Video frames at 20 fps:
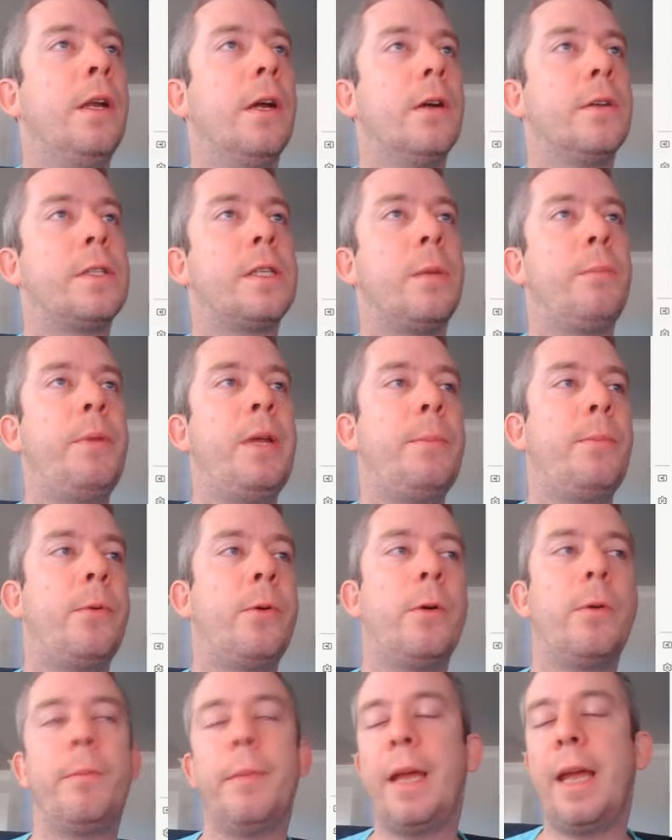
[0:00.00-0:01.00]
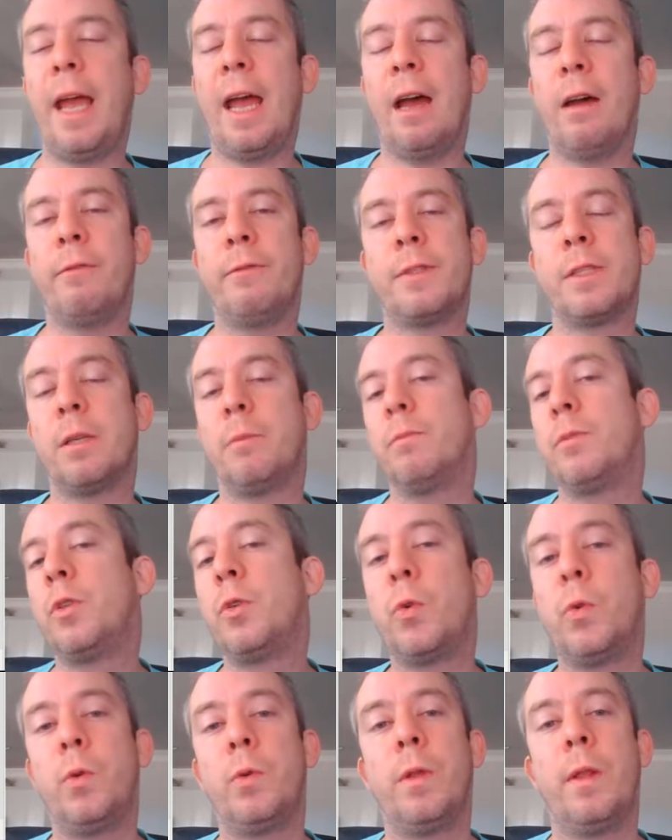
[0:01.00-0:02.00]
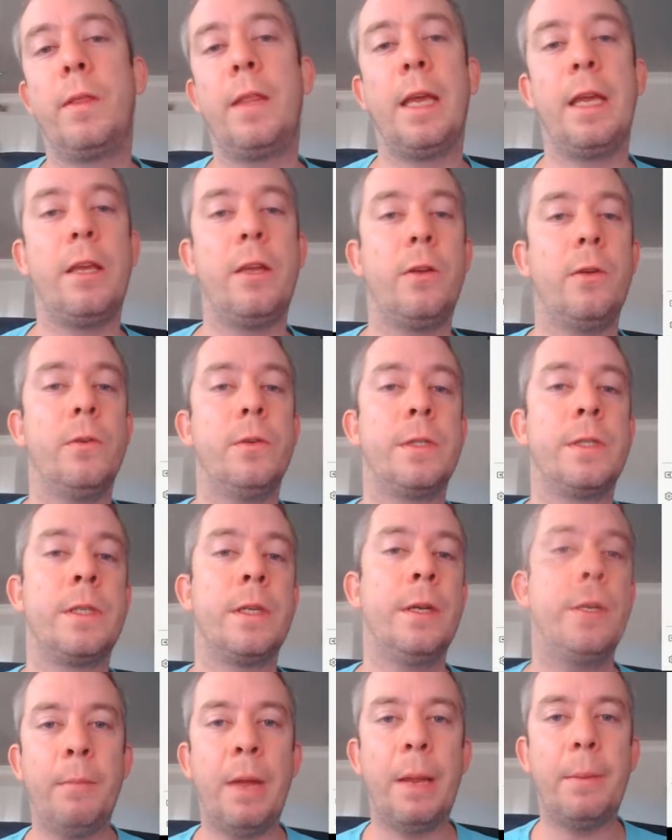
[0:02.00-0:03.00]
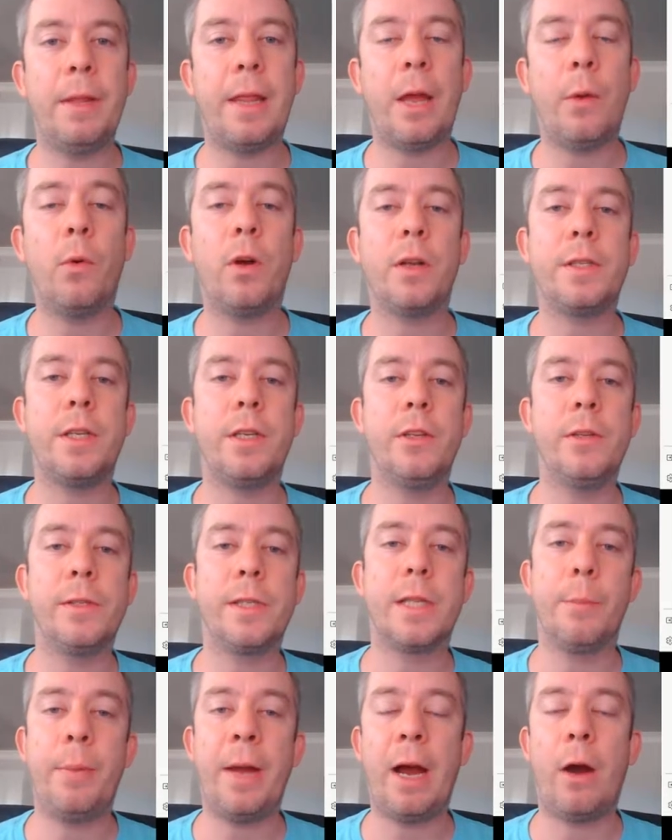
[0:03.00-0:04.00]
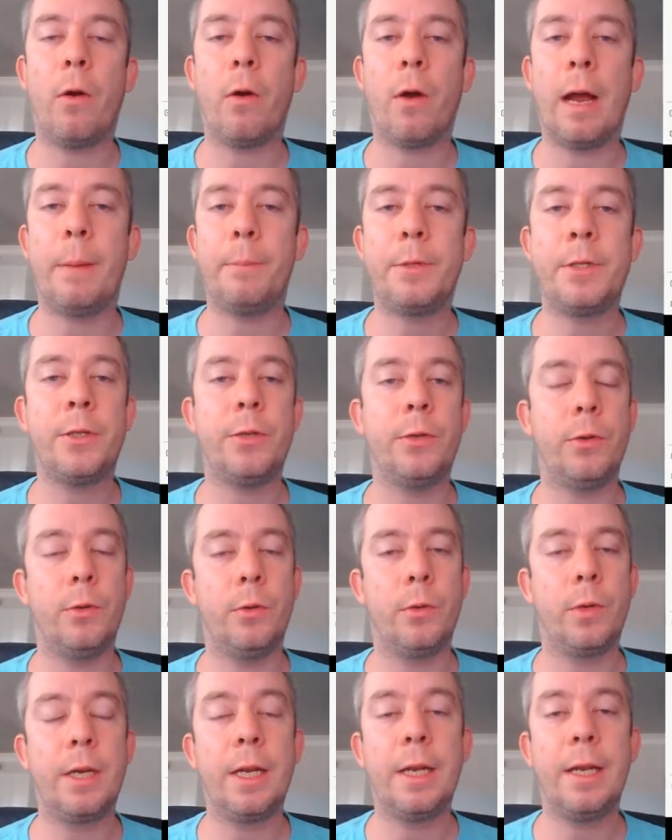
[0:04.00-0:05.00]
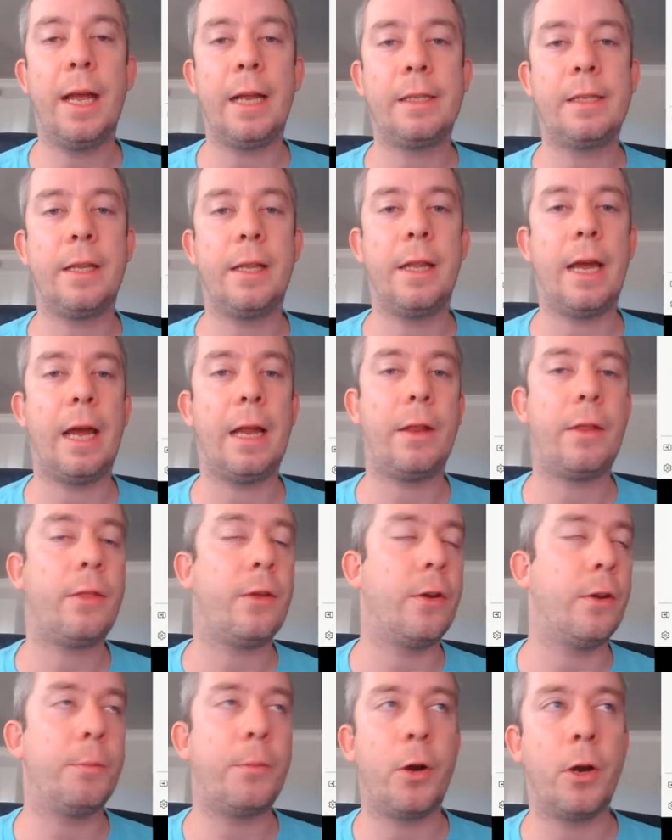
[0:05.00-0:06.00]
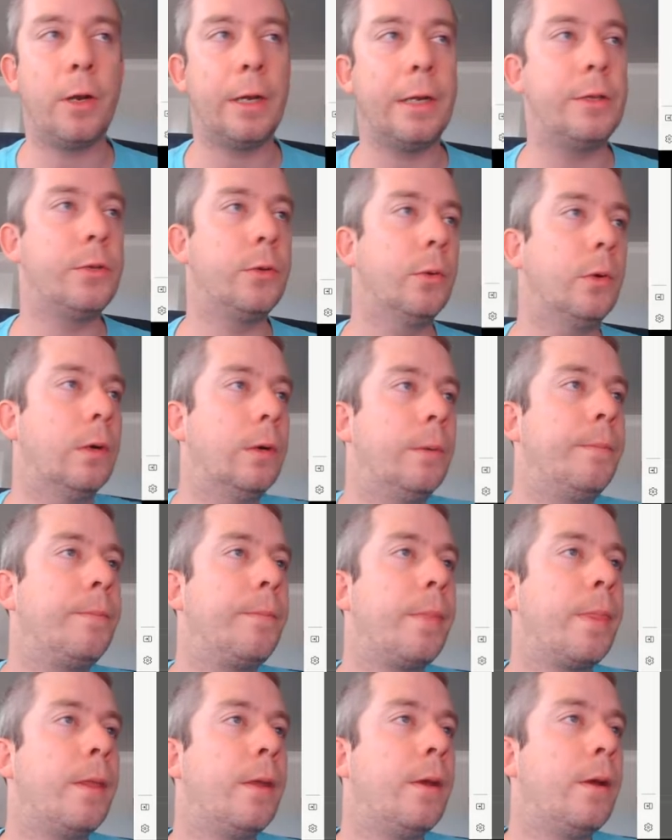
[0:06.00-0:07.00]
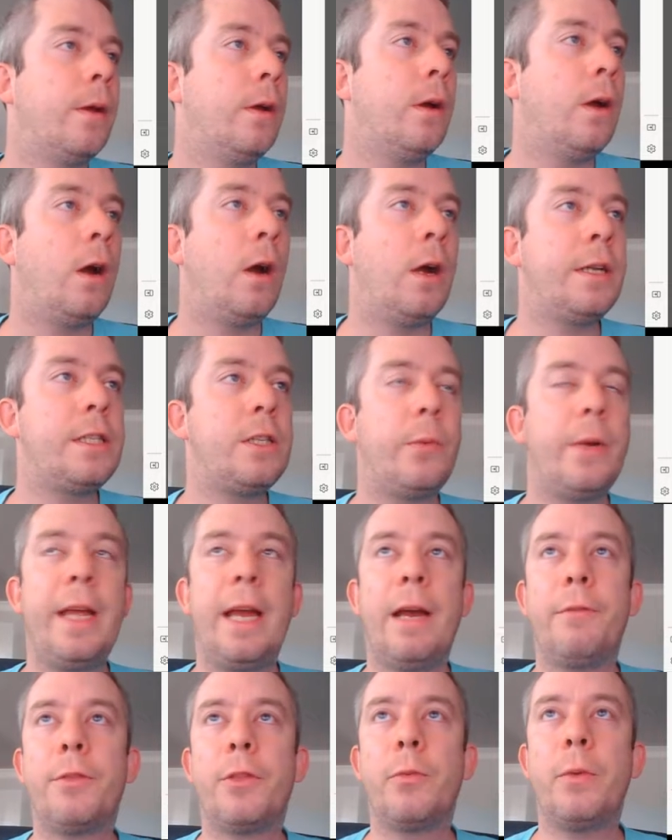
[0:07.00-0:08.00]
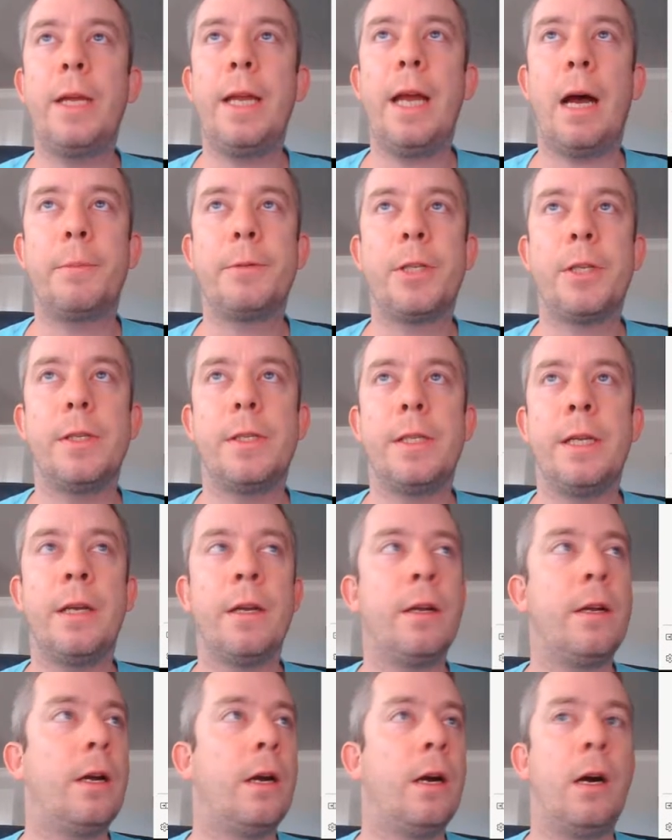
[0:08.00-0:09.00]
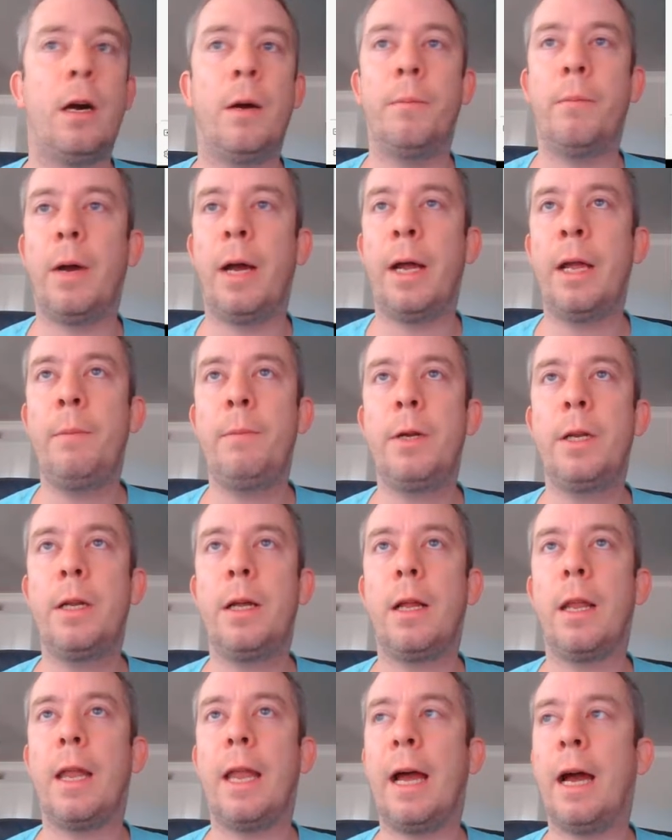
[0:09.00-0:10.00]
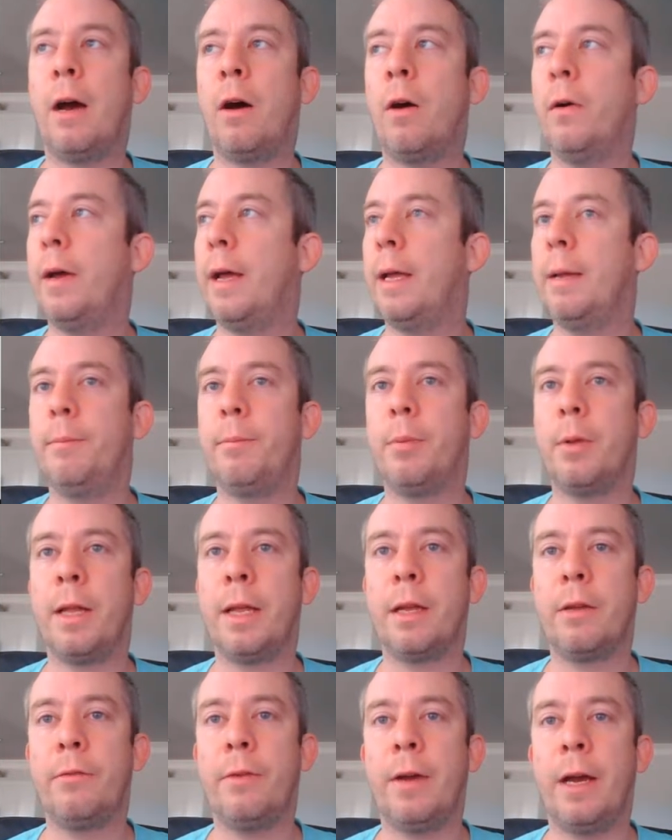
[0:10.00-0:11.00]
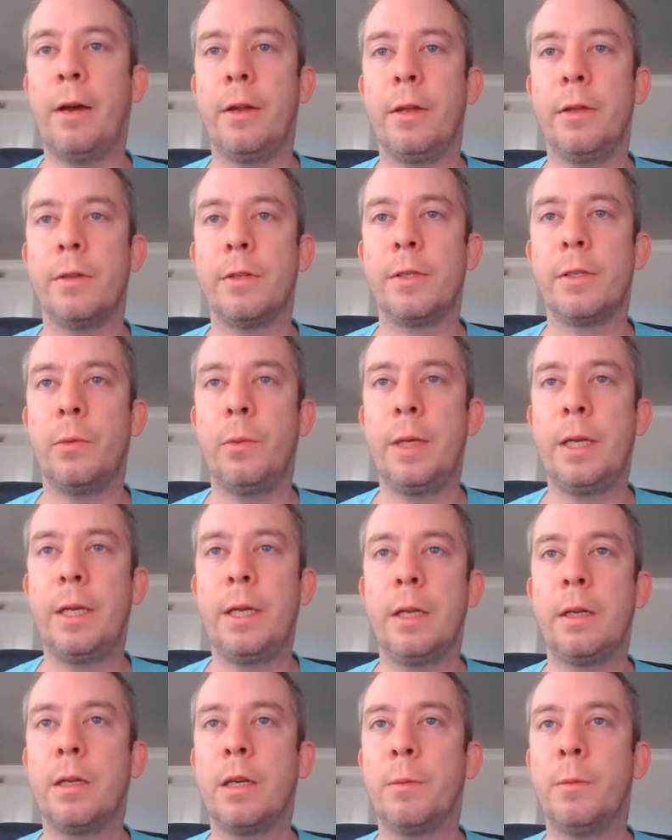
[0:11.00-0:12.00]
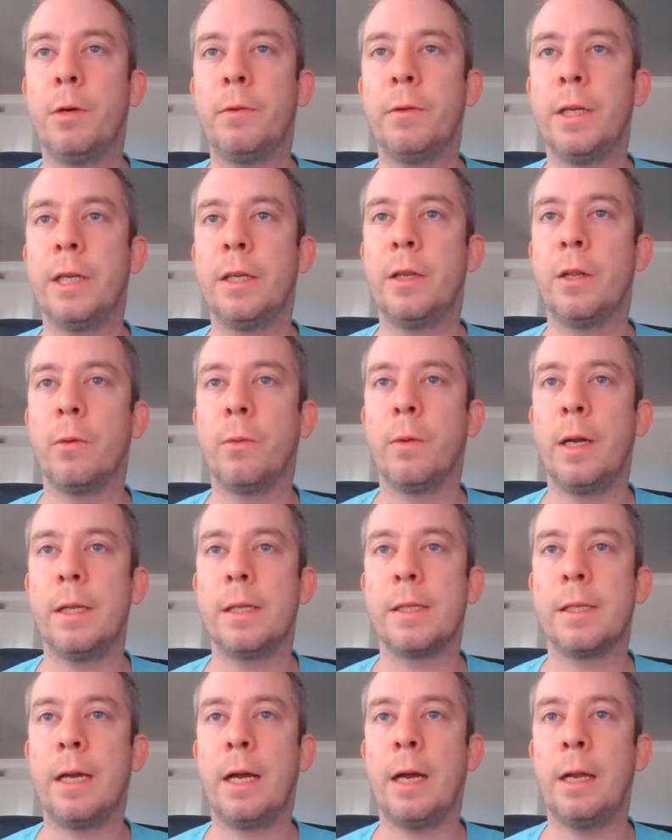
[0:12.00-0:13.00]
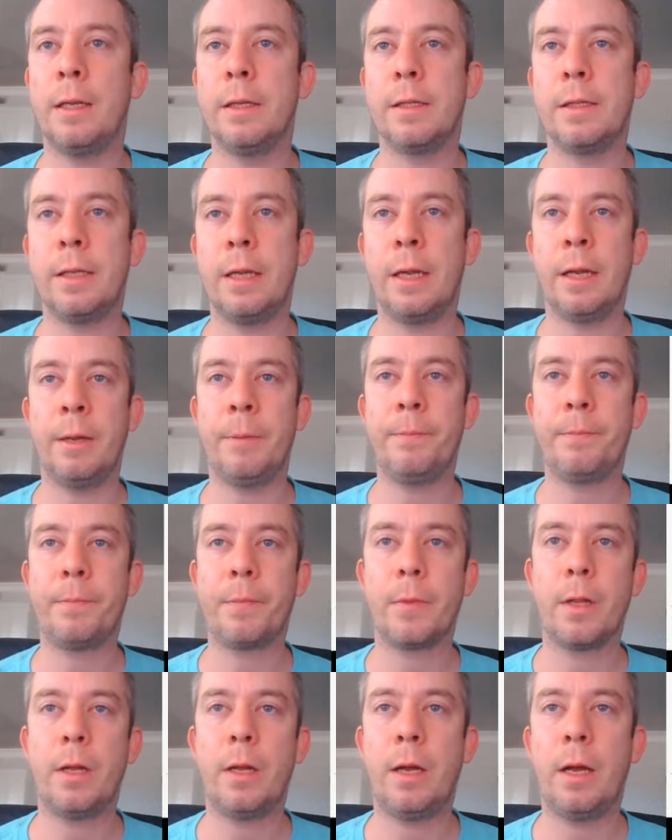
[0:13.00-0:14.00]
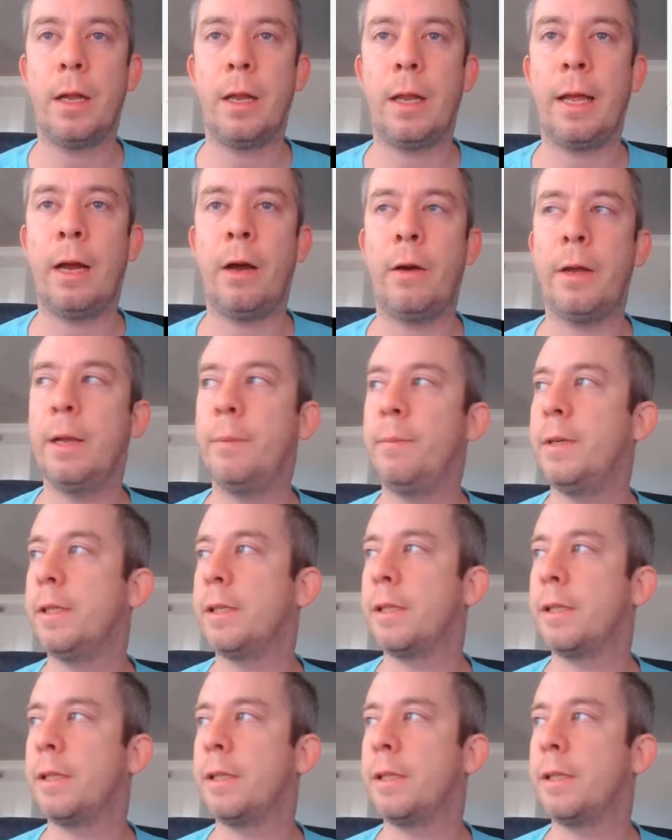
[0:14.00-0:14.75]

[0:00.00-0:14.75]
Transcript: Some people may have some tool that they use. Maybe they want to use the Power App to connect to that third-party tool. All right, so we have three options here. I am going to allow a blank value, so we can come over here to the right side and say allow empty